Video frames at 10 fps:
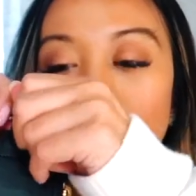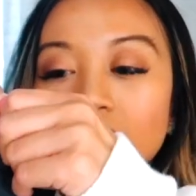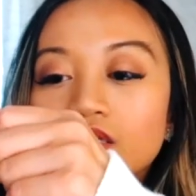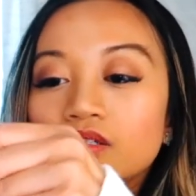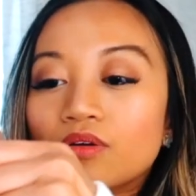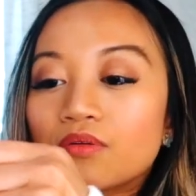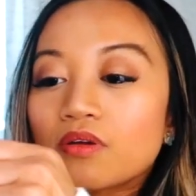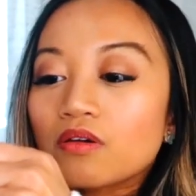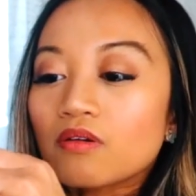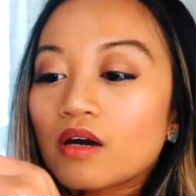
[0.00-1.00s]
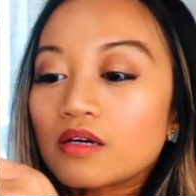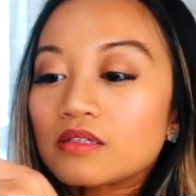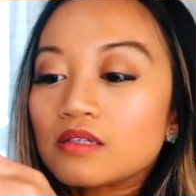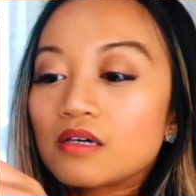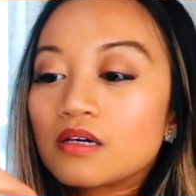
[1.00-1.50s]
This is so cute,
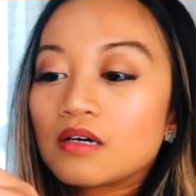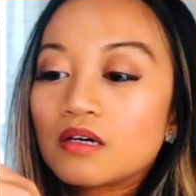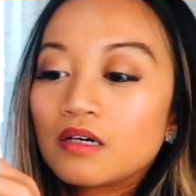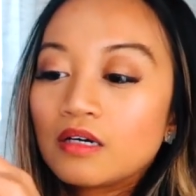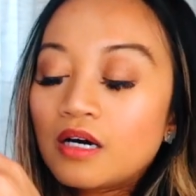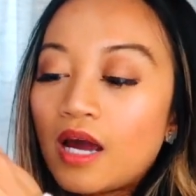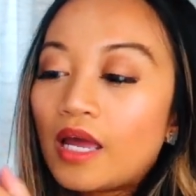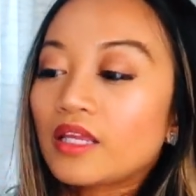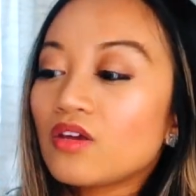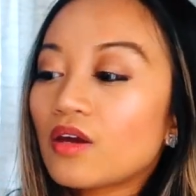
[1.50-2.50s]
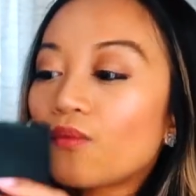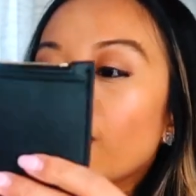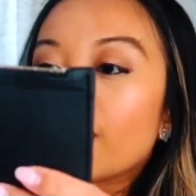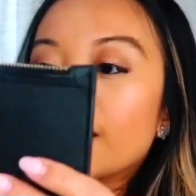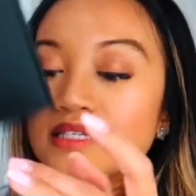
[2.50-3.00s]
guys. And then you can
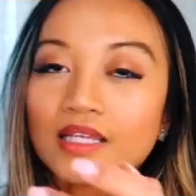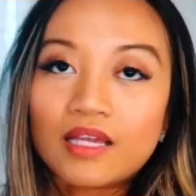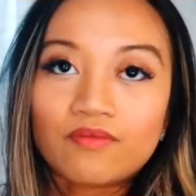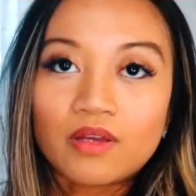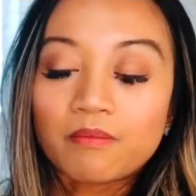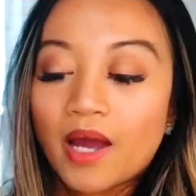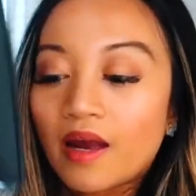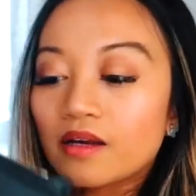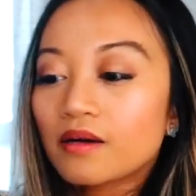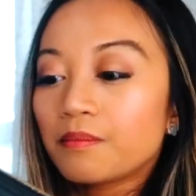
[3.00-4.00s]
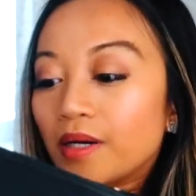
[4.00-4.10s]
wear it as an evening bag.